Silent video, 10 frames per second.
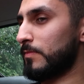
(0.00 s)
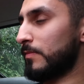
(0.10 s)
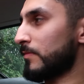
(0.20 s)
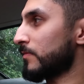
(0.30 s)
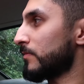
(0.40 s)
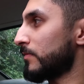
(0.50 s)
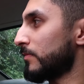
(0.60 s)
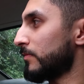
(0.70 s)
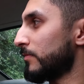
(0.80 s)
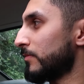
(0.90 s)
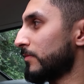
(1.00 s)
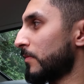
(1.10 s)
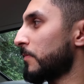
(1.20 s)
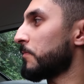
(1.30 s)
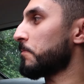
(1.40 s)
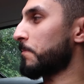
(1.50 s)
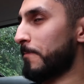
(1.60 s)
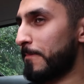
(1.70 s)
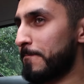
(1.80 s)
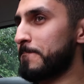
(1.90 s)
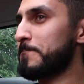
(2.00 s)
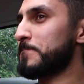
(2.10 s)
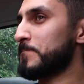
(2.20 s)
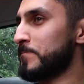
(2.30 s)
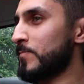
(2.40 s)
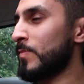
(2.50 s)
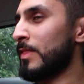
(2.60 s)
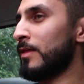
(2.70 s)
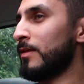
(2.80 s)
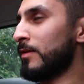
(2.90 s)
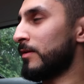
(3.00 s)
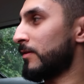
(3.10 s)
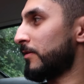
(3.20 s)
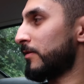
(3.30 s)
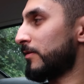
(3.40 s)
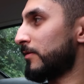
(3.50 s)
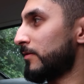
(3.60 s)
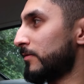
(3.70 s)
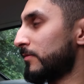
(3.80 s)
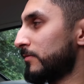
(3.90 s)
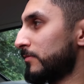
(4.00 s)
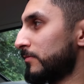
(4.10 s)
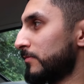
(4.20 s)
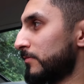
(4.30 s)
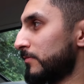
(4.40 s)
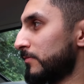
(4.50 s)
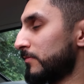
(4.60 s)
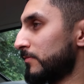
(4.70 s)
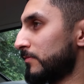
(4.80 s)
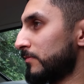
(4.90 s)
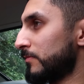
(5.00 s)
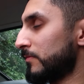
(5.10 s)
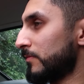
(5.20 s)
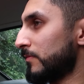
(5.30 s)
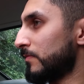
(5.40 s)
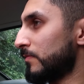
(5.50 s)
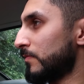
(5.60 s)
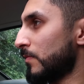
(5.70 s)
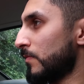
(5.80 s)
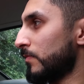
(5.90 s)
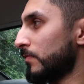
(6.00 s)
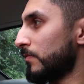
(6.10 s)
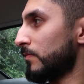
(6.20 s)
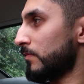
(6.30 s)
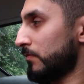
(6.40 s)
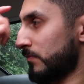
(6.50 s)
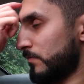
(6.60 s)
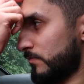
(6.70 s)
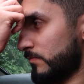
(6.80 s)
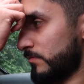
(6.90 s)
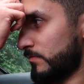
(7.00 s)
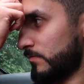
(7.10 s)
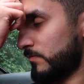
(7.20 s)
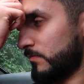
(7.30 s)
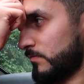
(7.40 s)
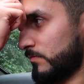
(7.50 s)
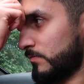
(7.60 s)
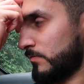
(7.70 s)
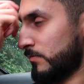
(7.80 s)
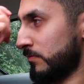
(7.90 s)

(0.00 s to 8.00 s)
[no speech]